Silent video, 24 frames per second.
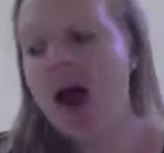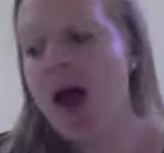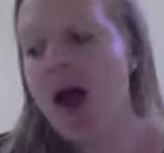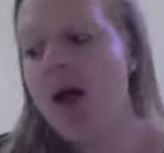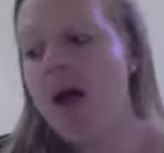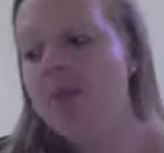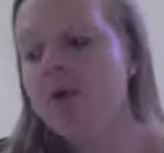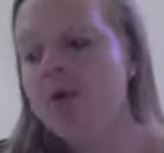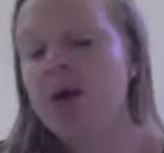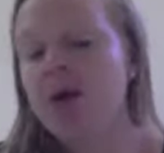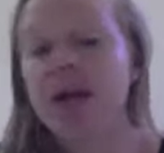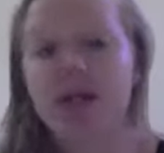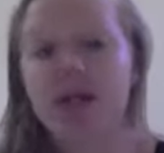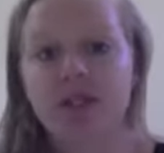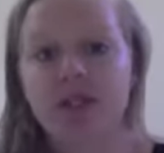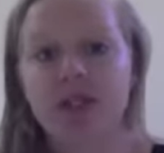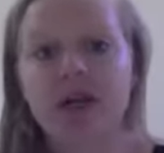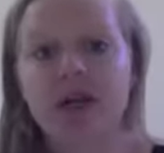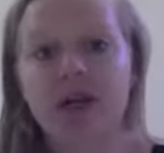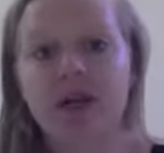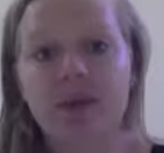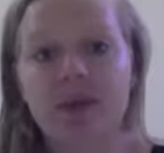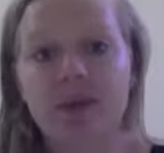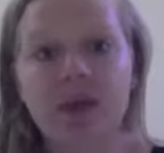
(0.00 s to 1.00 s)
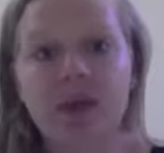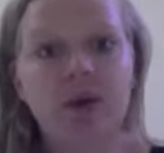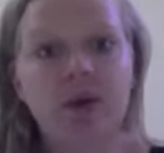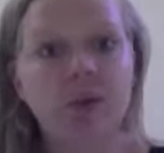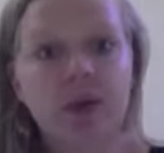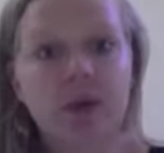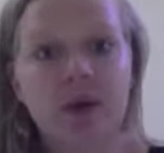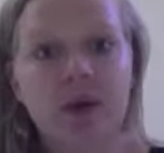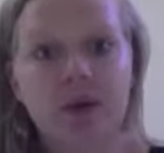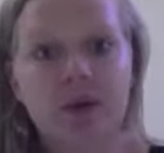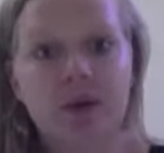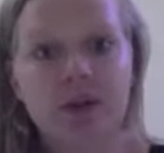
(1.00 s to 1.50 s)
Your kids are going to be like, we
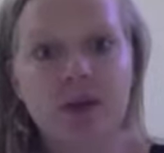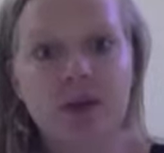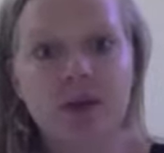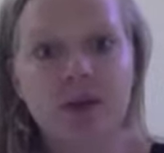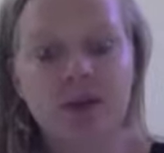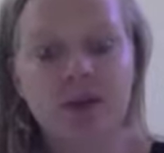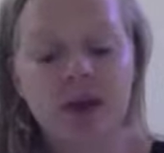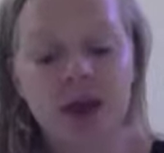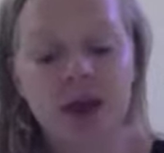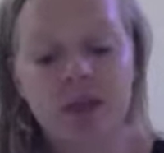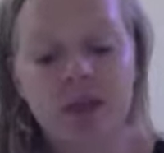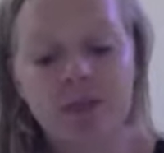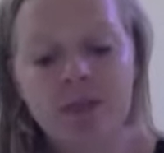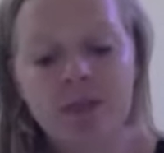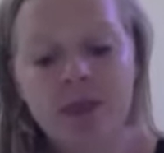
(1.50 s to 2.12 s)
don't want to do that.